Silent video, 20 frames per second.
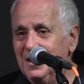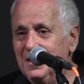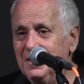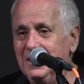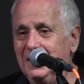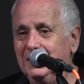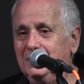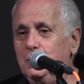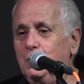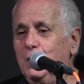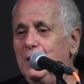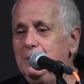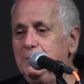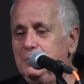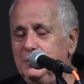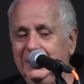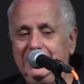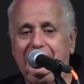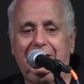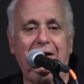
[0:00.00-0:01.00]
that when
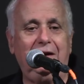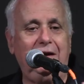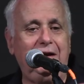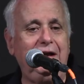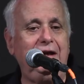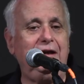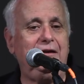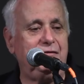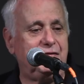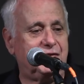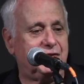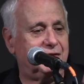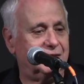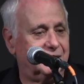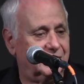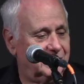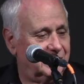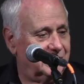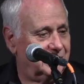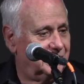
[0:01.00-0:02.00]
Britain leaves
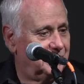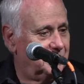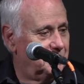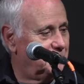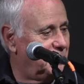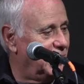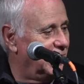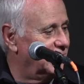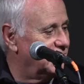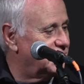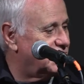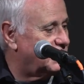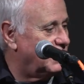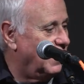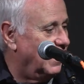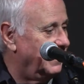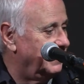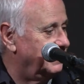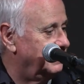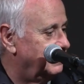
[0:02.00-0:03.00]

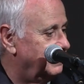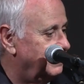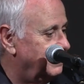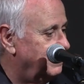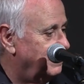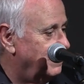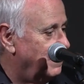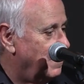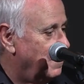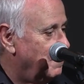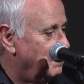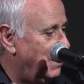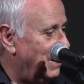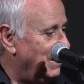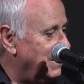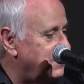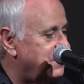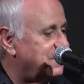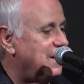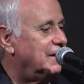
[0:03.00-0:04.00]
Palestine,
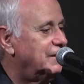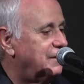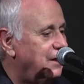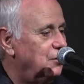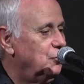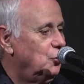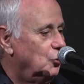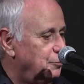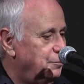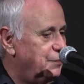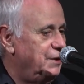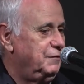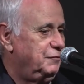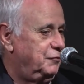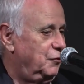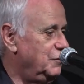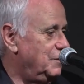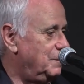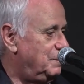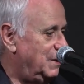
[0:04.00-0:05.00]
Palestine cannot be
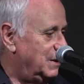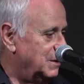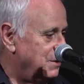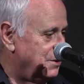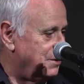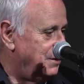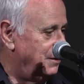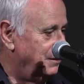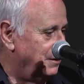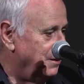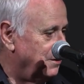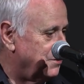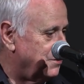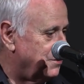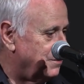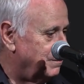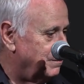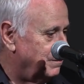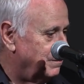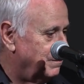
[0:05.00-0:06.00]
for the
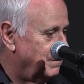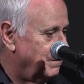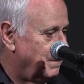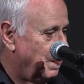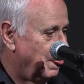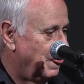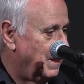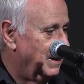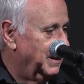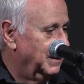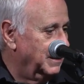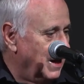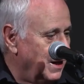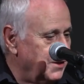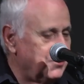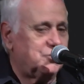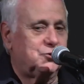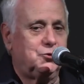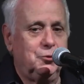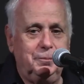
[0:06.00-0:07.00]
Palestinians. It
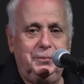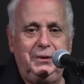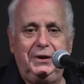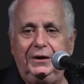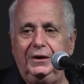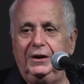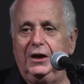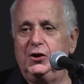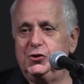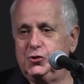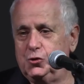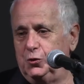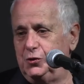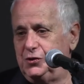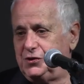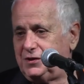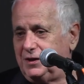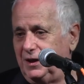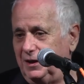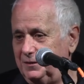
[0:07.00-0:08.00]
has to be a
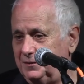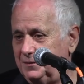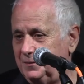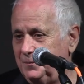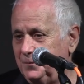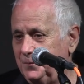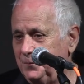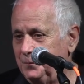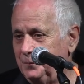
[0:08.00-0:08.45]
Jewish state.